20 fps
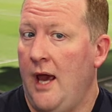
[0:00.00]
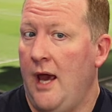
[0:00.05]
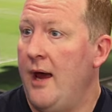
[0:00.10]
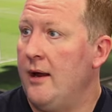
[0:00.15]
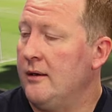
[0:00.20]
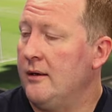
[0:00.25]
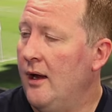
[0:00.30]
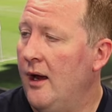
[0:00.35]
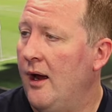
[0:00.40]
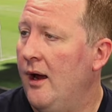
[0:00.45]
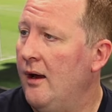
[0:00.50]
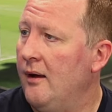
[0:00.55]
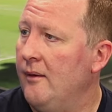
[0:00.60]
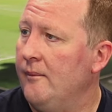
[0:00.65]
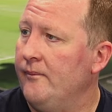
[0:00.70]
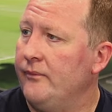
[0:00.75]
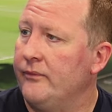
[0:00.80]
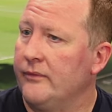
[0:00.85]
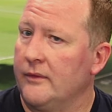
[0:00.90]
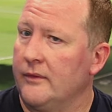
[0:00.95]

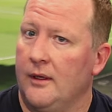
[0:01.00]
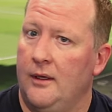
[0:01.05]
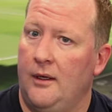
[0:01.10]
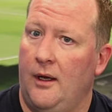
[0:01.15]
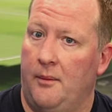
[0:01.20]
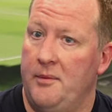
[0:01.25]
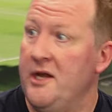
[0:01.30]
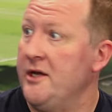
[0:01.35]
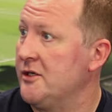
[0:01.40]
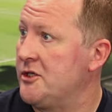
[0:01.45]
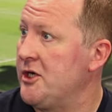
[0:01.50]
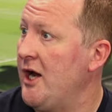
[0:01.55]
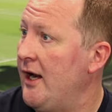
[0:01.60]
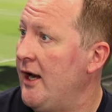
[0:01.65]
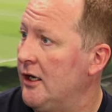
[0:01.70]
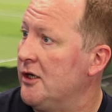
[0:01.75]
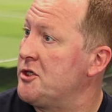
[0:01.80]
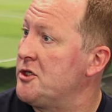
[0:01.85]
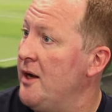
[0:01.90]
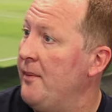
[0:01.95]
I mean, the chair
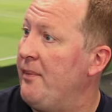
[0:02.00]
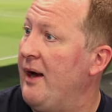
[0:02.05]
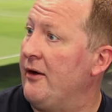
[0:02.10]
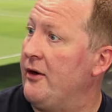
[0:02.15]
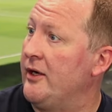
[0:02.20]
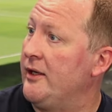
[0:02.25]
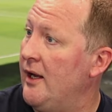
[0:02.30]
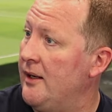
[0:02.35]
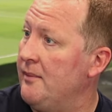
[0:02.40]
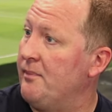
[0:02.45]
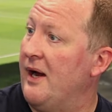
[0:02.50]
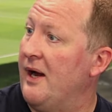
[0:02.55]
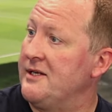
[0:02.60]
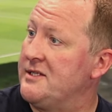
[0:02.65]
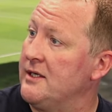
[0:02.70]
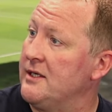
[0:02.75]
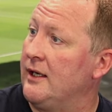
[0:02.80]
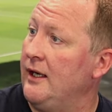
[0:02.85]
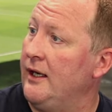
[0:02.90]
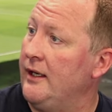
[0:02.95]
last year, Barry, he
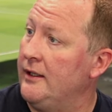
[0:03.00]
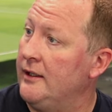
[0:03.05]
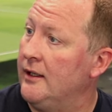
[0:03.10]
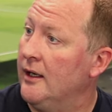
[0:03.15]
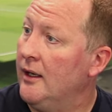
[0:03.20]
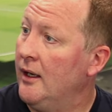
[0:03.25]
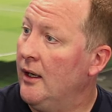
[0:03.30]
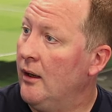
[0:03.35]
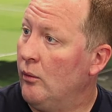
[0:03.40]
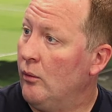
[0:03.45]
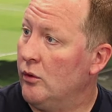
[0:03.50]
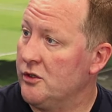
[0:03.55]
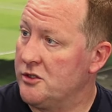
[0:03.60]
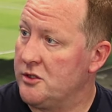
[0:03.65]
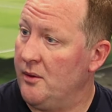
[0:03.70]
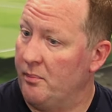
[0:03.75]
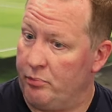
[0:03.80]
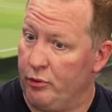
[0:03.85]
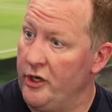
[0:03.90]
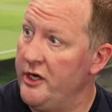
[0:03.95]
basically was
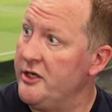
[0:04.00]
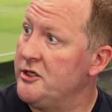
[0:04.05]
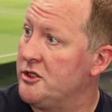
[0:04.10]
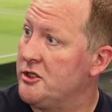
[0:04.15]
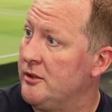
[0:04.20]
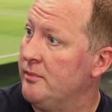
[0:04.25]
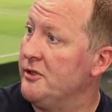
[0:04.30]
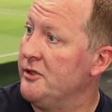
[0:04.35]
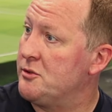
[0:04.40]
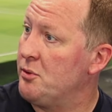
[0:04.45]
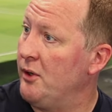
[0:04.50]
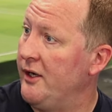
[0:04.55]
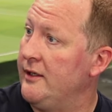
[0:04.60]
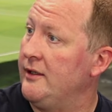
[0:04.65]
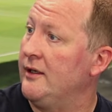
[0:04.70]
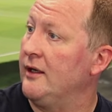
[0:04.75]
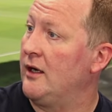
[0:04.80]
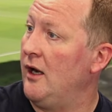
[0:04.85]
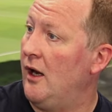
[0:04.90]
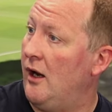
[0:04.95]
the bridge between
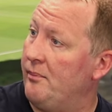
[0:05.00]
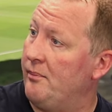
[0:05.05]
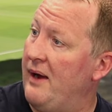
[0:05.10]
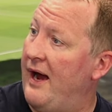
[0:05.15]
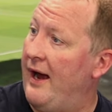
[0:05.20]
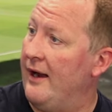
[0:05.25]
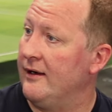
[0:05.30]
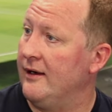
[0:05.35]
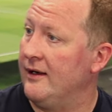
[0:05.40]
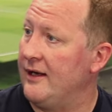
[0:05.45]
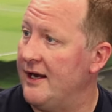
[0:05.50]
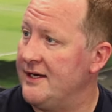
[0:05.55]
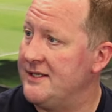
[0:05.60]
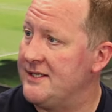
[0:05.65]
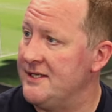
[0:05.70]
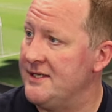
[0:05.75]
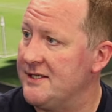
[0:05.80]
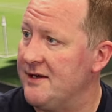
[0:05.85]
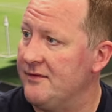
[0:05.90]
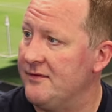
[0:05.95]
the club and the
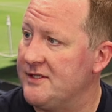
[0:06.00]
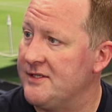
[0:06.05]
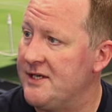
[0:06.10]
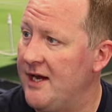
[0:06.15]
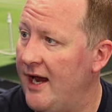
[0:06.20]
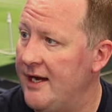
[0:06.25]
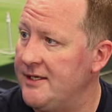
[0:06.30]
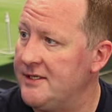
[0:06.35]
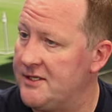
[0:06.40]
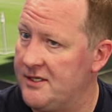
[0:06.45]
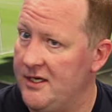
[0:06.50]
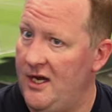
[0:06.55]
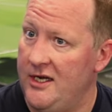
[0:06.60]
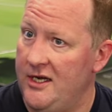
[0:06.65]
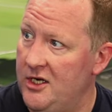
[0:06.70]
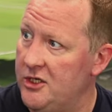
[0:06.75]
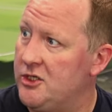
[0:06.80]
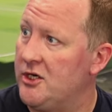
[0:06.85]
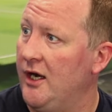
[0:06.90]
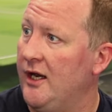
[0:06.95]
1878
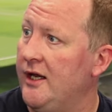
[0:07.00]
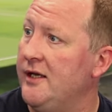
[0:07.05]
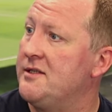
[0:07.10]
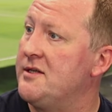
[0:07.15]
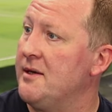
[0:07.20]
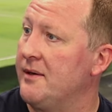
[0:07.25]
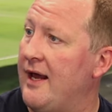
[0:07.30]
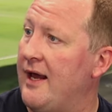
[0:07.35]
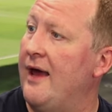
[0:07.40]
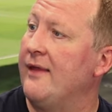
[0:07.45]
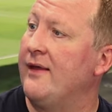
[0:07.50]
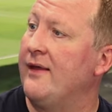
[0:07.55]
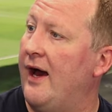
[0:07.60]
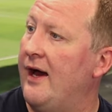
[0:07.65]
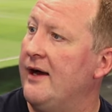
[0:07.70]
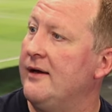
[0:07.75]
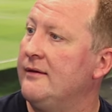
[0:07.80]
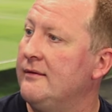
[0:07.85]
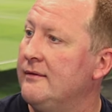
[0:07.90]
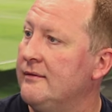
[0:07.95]
initially to get
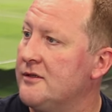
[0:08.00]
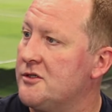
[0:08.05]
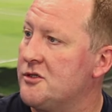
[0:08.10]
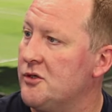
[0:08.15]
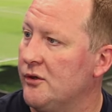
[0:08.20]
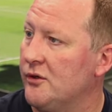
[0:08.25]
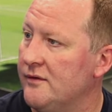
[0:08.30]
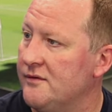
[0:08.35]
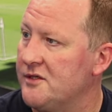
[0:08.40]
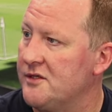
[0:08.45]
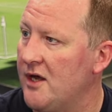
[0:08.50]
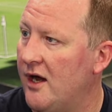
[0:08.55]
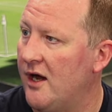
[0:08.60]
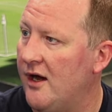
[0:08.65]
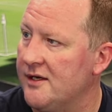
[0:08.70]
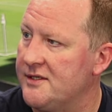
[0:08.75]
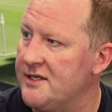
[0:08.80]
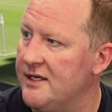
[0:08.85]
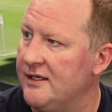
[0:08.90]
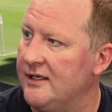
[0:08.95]
that sort of
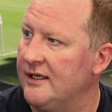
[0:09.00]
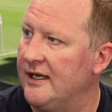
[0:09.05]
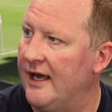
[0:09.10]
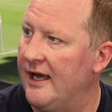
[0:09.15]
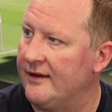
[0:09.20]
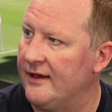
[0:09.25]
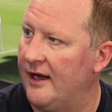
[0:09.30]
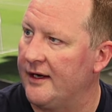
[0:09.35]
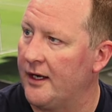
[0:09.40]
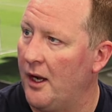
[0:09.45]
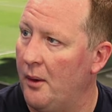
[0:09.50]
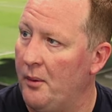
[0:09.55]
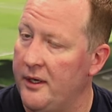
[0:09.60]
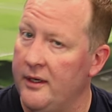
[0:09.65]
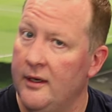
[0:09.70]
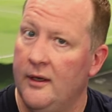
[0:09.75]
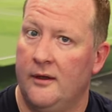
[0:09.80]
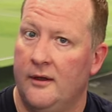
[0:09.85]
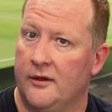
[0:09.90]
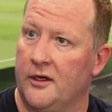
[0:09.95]
started and get that going.
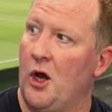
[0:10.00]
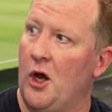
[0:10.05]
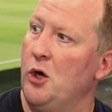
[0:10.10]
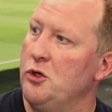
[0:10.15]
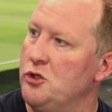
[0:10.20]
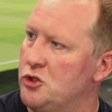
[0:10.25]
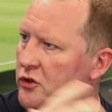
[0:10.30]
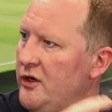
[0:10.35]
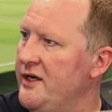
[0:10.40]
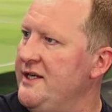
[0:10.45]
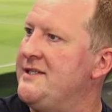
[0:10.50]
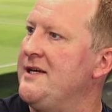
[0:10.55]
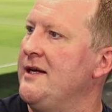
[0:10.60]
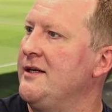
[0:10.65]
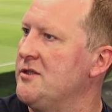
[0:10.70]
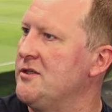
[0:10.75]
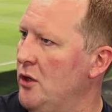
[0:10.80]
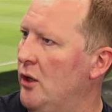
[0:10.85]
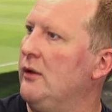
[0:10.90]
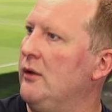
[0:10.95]
The coach
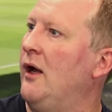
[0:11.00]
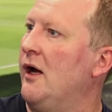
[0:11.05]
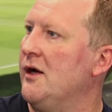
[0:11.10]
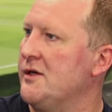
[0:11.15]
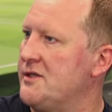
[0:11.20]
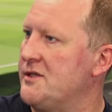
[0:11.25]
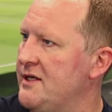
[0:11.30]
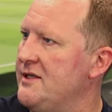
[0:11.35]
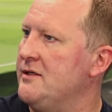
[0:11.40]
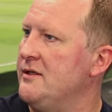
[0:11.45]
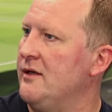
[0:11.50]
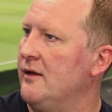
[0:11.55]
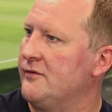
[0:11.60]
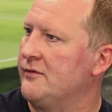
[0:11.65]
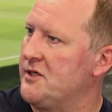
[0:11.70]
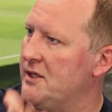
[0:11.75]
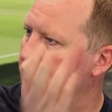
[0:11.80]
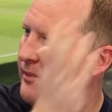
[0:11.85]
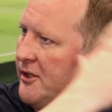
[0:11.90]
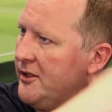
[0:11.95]
greetings, not last season
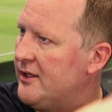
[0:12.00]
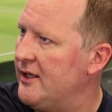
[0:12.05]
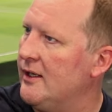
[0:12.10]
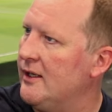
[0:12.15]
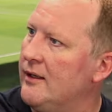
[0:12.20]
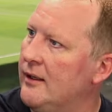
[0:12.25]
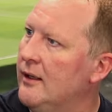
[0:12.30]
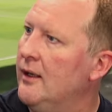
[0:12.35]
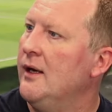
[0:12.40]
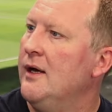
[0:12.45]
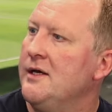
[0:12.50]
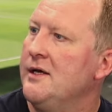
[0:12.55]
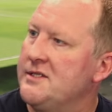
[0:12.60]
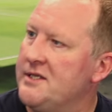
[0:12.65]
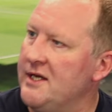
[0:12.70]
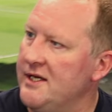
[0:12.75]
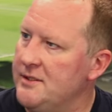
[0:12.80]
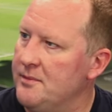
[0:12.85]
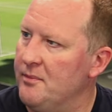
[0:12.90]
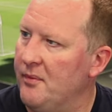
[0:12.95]
obviously, but the
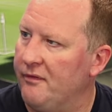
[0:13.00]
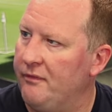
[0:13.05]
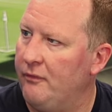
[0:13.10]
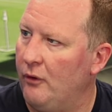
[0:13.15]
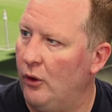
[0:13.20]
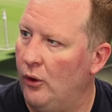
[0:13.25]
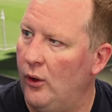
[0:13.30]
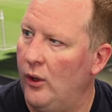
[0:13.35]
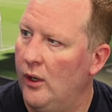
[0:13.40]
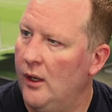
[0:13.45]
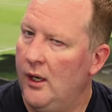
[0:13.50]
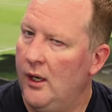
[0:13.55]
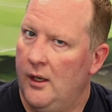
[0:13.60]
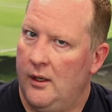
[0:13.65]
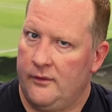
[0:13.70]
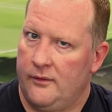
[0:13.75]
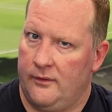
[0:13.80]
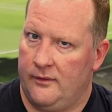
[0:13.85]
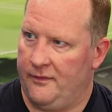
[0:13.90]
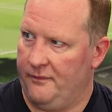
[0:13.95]
season before,
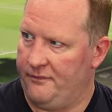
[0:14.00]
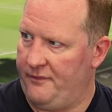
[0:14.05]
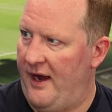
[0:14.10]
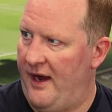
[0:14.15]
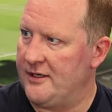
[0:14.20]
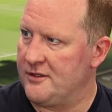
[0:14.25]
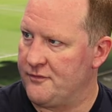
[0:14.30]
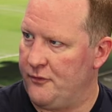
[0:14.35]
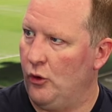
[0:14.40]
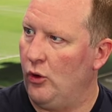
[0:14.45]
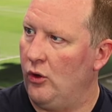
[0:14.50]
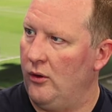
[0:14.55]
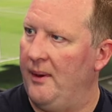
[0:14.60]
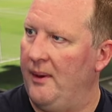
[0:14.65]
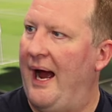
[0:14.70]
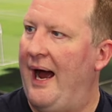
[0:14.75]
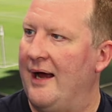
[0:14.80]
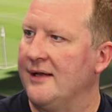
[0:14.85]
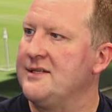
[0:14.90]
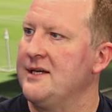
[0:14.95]
the fans forum
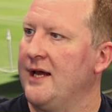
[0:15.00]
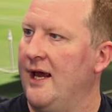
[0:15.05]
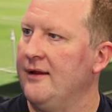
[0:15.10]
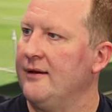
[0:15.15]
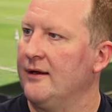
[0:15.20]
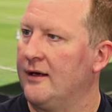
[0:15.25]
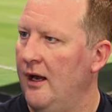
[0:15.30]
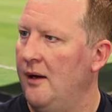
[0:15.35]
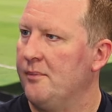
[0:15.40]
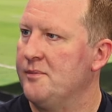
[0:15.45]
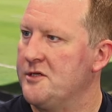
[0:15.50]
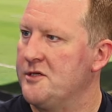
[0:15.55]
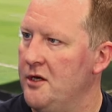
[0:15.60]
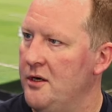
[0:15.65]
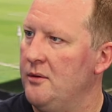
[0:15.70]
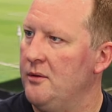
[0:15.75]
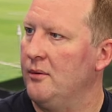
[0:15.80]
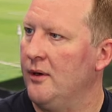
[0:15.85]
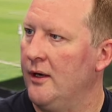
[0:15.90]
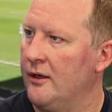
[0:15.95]
had to get the club
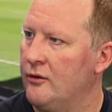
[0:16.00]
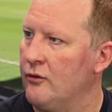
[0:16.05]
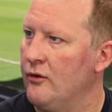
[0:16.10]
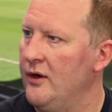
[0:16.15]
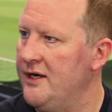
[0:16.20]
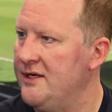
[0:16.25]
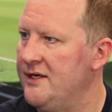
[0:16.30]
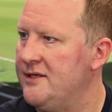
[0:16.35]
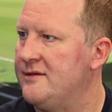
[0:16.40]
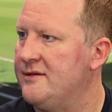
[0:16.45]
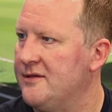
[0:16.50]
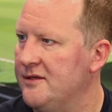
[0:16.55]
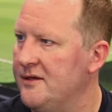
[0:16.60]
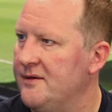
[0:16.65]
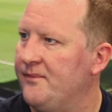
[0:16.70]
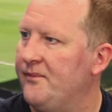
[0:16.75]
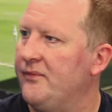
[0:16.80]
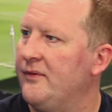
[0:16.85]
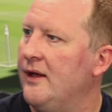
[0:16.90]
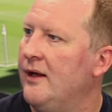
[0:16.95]
to agree to
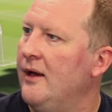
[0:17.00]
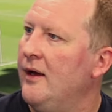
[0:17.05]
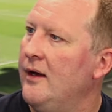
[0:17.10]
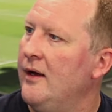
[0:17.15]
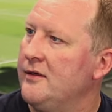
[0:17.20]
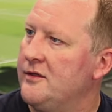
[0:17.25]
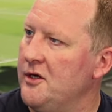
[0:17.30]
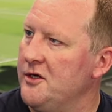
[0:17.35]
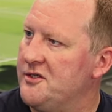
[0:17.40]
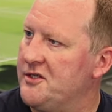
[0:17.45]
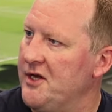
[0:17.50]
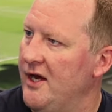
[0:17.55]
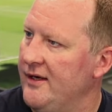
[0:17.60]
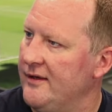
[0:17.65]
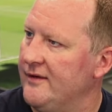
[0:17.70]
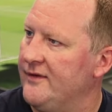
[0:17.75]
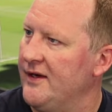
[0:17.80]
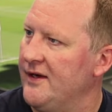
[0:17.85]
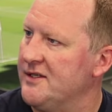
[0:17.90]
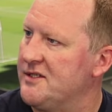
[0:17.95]
do certain
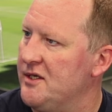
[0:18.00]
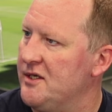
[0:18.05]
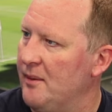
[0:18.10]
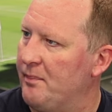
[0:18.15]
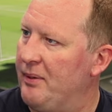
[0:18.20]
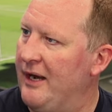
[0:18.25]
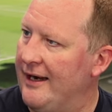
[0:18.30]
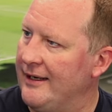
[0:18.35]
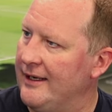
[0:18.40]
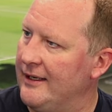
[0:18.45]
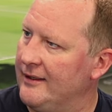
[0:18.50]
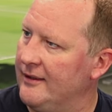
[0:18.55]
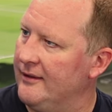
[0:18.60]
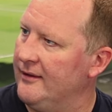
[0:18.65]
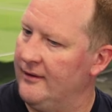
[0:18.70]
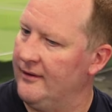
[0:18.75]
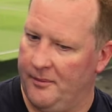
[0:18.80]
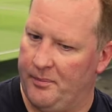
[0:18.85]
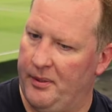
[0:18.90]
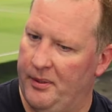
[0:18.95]
things to the planning,
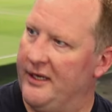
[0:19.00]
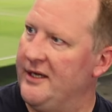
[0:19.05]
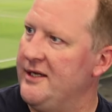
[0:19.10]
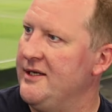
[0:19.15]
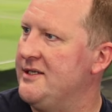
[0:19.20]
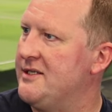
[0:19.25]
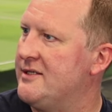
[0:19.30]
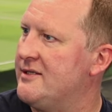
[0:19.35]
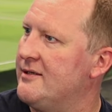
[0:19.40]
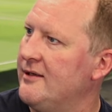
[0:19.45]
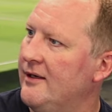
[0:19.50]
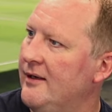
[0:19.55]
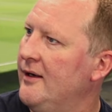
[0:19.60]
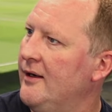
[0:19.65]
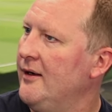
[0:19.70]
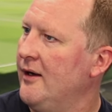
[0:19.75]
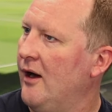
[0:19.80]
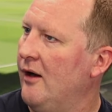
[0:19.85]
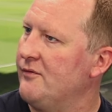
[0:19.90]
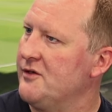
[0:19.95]
and the police
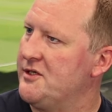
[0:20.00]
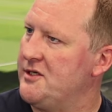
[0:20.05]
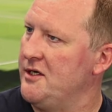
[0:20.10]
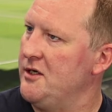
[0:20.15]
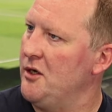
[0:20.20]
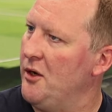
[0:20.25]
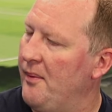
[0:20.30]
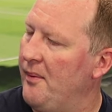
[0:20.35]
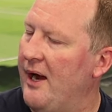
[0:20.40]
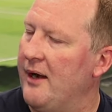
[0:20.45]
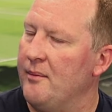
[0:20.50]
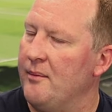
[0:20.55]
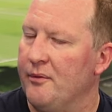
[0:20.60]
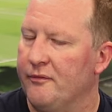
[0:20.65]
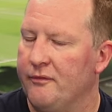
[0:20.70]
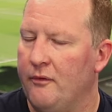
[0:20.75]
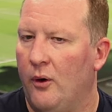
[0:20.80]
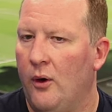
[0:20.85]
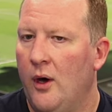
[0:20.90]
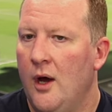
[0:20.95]
obviously knew about it
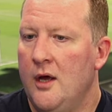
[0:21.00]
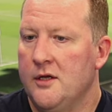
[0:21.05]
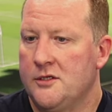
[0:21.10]
before.